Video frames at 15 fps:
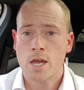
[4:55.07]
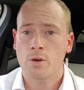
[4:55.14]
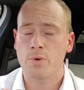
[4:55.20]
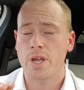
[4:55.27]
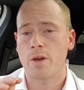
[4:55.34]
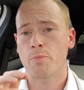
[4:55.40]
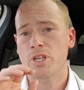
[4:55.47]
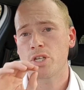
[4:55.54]

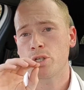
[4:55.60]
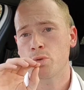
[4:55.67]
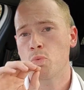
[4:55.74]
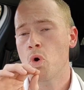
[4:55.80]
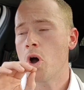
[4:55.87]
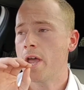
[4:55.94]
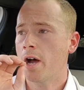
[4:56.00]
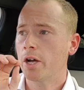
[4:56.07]
which is
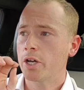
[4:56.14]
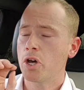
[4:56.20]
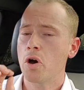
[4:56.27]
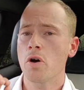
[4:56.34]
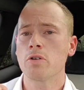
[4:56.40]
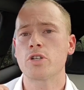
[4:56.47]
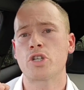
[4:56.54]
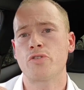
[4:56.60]
why I
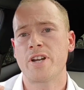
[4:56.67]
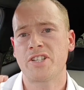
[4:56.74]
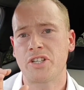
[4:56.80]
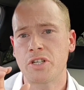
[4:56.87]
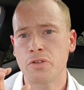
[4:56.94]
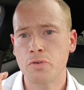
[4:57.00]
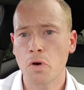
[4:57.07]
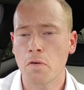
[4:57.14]
can't stress
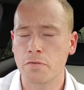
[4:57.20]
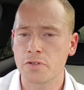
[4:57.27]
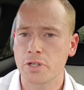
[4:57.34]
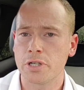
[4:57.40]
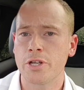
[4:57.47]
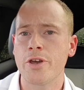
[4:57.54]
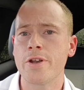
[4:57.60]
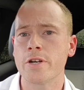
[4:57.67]
enough to
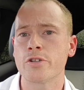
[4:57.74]
learner